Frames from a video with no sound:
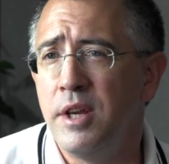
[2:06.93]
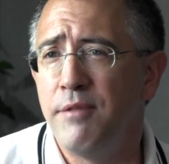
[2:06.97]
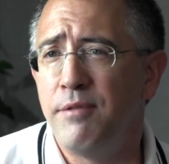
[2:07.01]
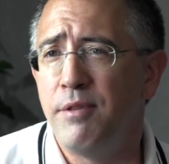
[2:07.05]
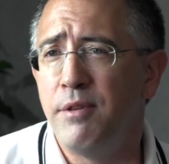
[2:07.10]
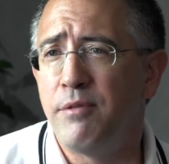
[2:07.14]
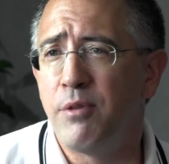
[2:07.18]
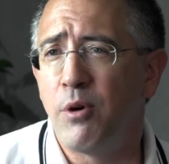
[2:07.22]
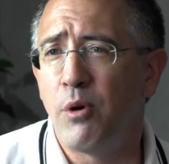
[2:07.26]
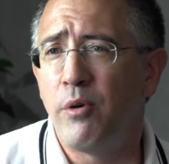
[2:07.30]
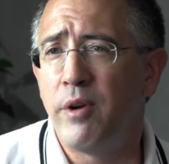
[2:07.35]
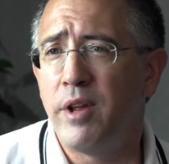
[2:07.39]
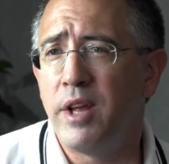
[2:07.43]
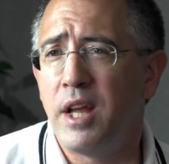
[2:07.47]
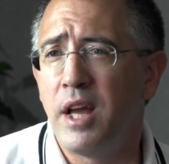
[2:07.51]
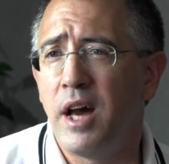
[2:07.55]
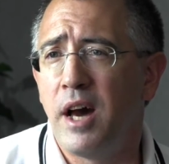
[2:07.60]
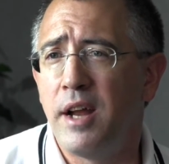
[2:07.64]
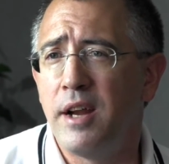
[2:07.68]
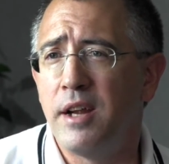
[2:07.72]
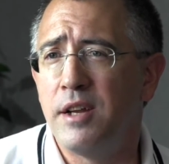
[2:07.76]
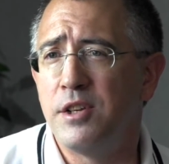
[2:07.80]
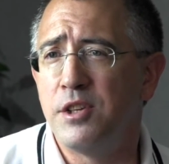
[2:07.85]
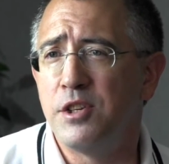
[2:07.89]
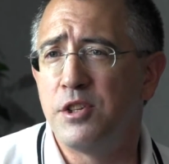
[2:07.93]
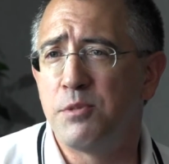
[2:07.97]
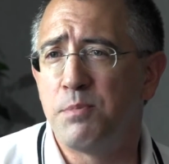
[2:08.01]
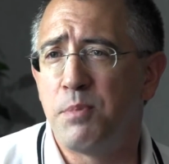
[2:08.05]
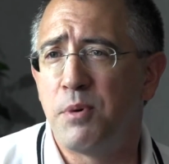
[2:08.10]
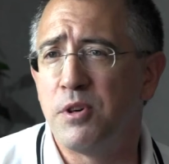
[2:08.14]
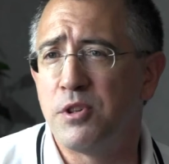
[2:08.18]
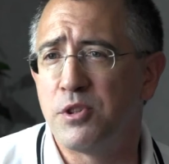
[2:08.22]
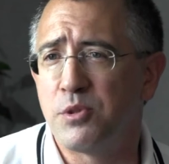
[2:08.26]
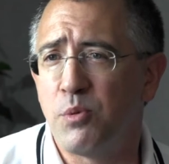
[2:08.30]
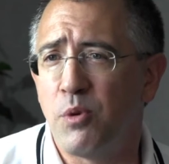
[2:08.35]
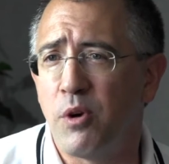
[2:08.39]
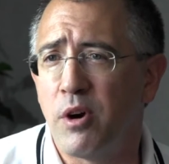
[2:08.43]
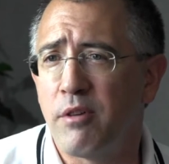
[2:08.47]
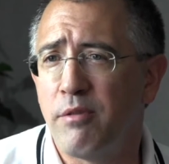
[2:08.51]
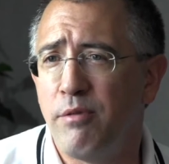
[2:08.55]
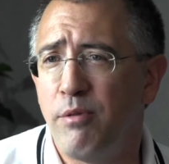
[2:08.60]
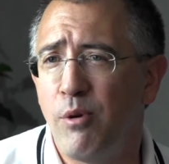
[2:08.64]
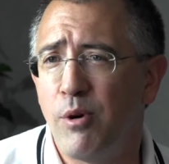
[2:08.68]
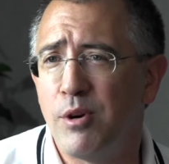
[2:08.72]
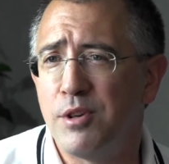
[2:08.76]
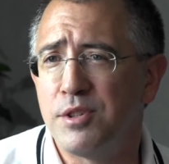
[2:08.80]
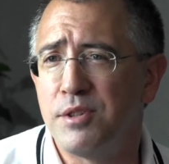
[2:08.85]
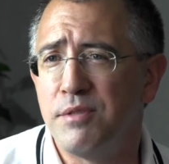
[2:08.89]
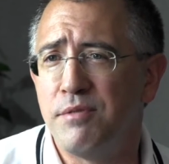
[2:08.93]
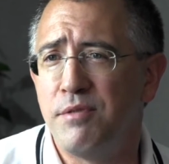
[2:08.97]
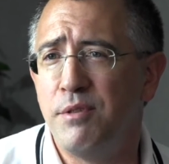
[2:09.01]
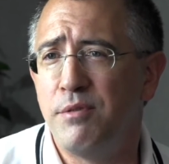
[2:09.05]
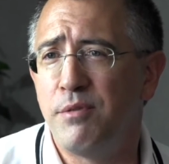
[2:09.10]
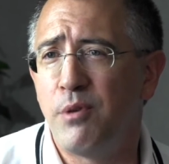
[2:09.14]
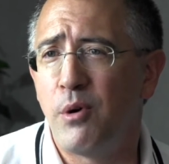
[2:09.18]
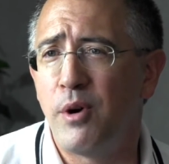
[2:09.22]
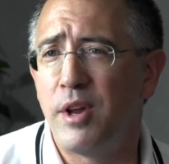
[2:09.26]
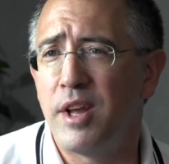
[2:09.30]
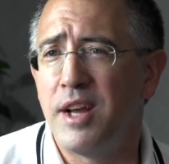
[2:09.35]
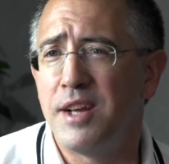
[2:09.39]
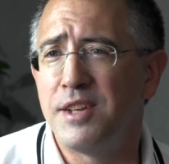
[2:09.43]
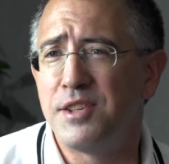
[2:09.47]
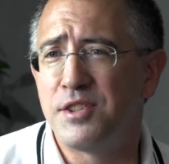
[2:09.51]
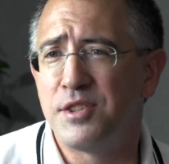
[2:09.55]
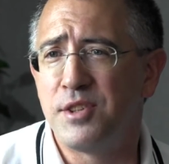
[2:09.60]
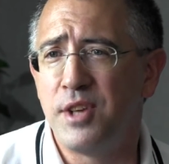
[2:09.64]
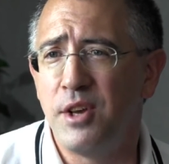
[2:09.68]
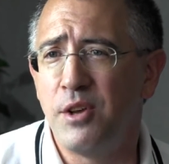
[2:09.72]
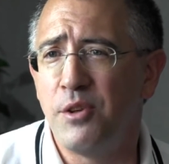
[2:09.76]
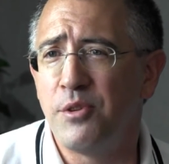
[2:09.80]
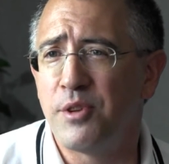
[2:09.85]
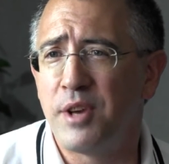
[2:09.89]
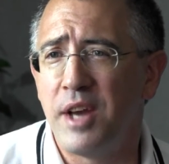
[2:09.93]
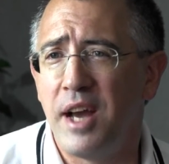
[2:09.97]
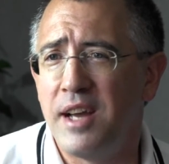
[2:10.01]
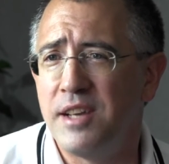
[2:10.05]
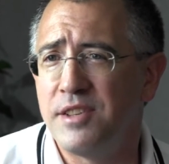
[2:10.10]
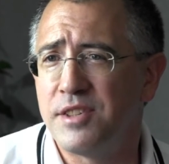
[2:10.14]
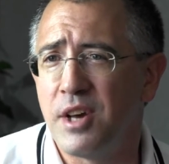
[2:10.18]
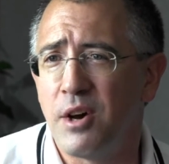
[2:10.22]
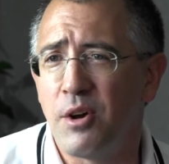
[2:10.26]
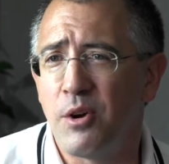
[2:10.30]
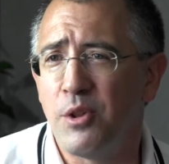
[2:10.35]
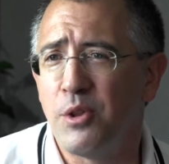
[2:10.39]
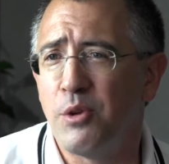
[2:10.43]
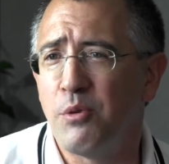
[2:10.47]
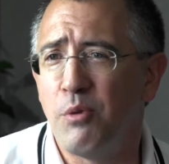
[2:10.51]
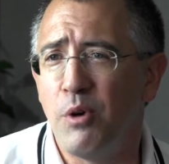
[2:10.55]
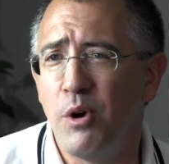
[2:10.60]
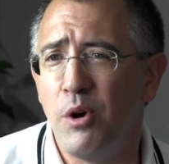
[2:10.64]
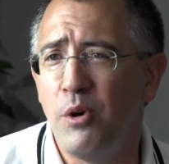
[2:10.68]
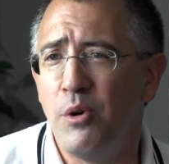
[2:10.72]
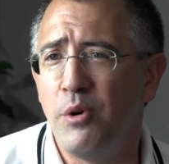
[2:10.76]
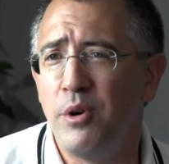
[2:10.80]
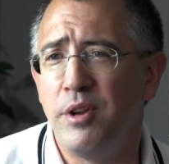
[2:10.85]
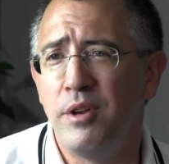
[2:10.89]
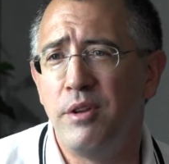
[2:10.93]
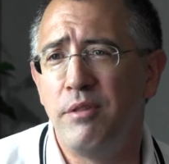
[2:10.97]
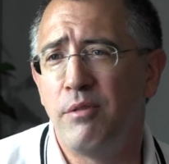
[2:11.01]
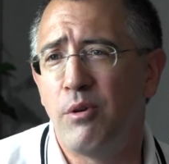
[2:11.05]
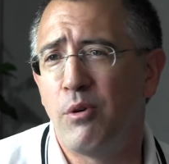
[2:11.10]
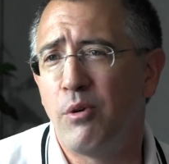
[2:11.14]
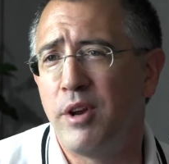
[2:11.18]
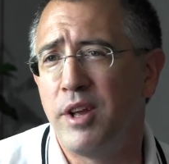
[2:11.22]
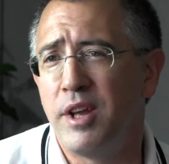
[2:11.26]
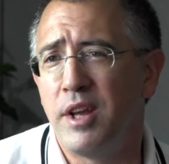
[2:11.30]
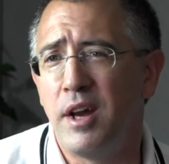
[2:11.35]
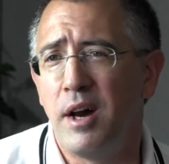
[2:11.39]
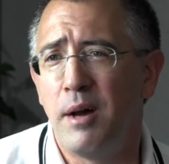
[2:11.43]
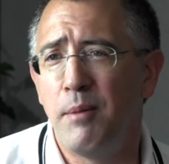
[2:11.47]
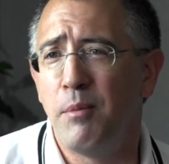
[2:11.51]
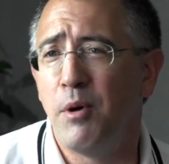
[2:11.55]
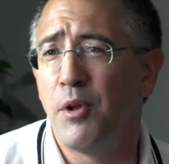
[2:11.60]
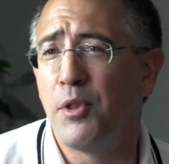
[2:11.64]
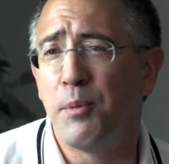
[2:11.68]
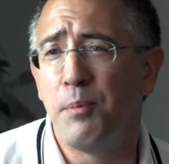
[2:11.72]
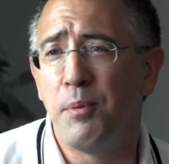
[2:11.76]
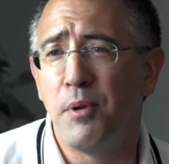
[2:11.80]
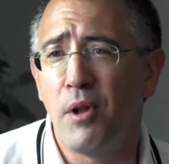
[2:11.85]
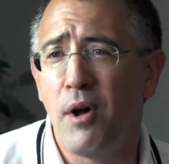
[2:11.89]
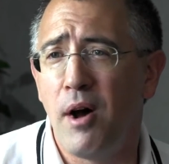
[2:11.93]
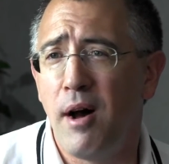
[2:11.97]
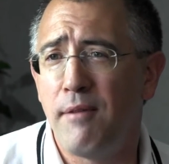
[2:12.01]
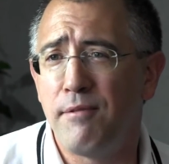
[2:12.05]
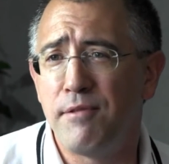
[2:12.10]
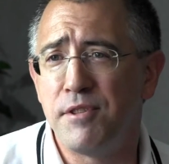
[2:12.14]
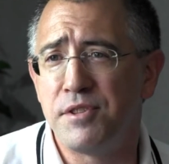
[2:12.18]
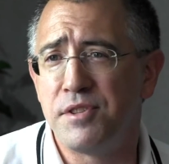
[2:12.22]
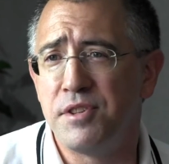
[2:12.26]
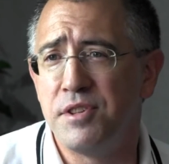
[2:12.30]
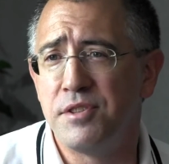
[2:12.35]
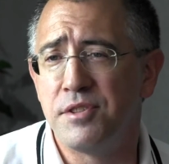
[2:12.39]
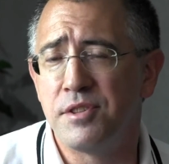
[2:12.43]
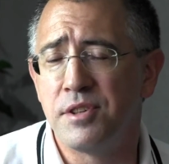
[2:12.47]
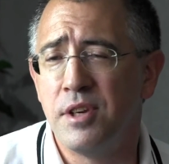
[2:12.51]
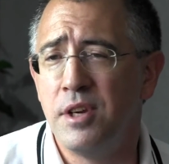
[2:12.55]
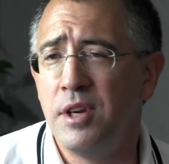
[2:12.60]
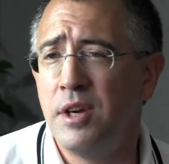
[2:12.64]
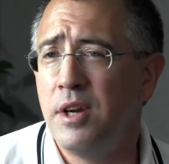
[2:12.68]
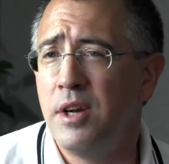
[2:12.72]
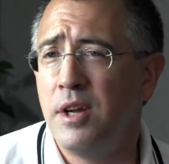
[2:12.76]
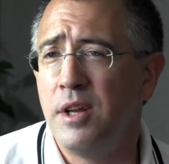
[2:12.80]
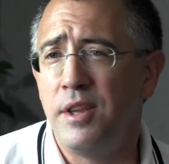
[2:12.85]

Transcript: If you've already got a dispersed workforce, if you've already got sales guys out on the road and you've already got multiple offices,